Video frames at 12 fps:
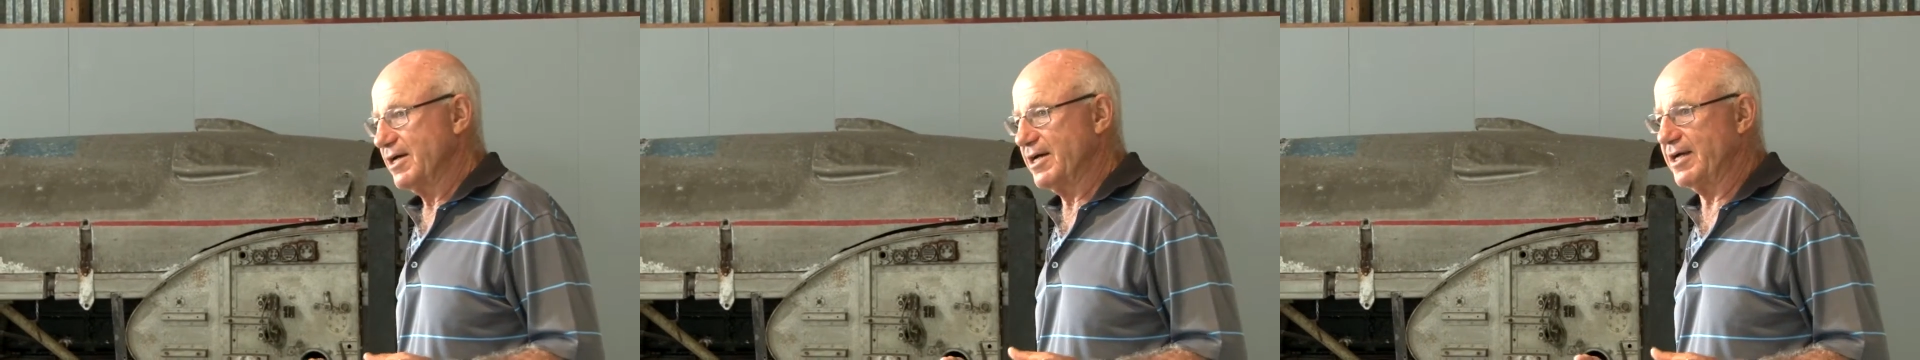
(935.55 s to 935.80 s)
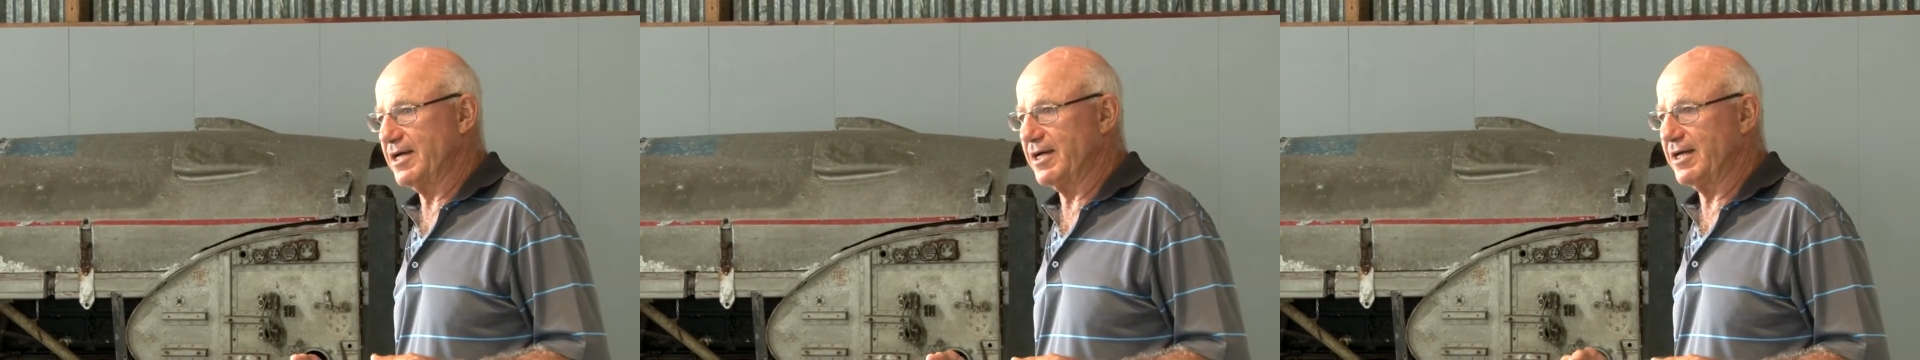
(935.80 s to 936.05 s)

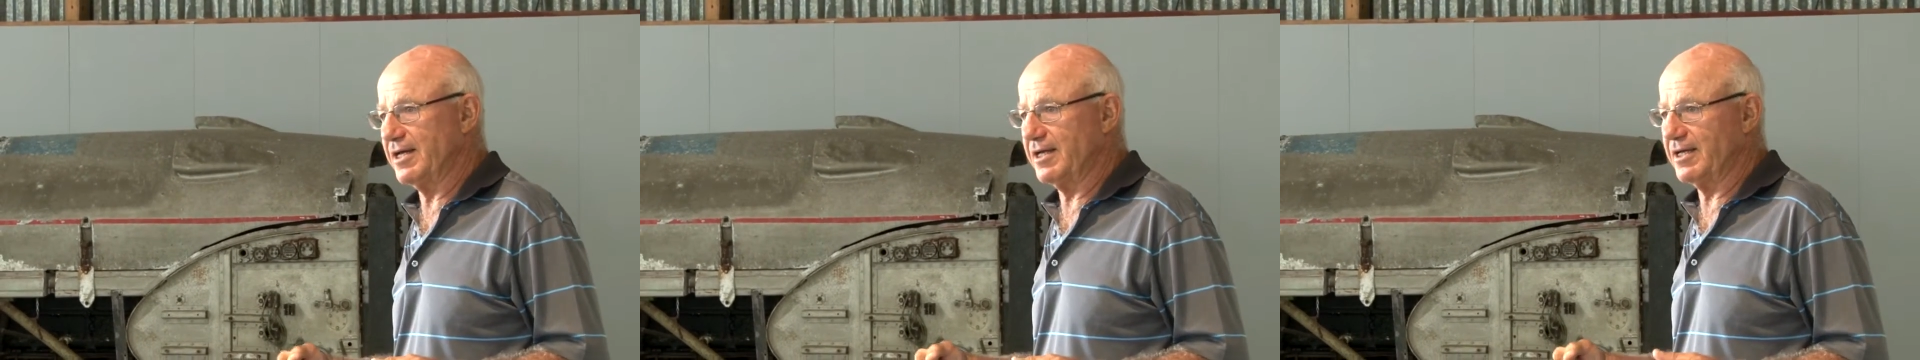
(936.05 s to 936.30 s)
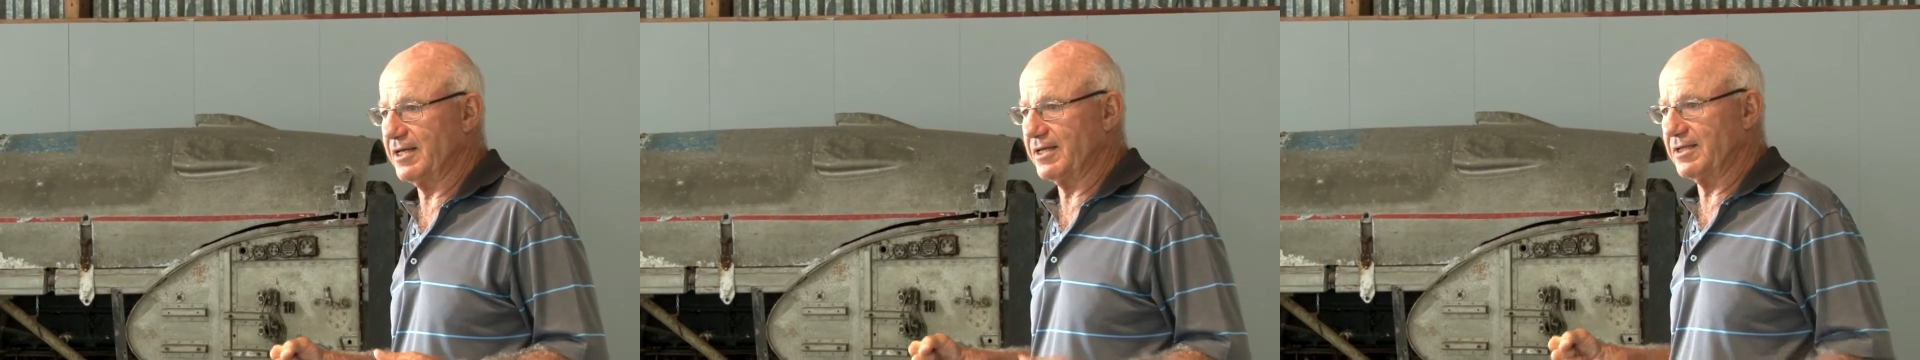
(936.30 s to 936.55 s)

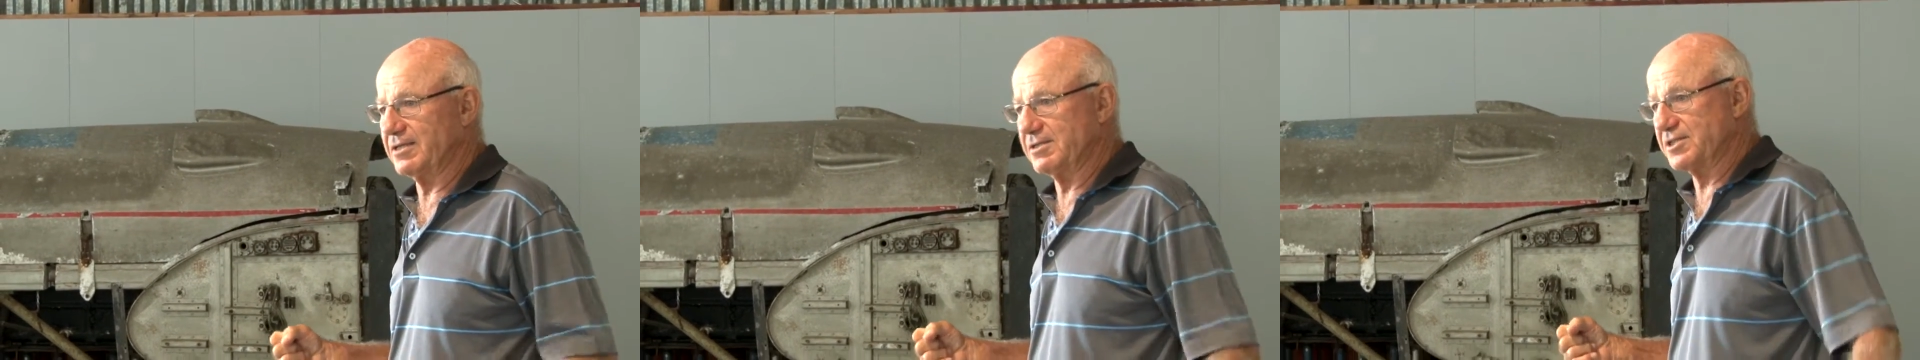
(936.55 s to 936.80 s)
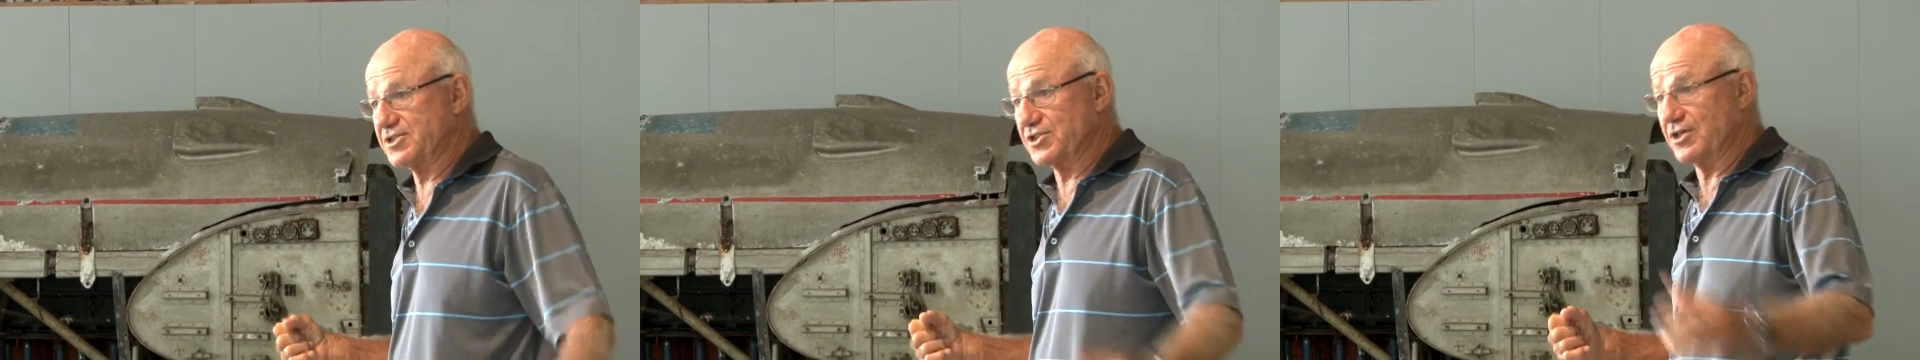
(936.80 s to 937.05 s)
and did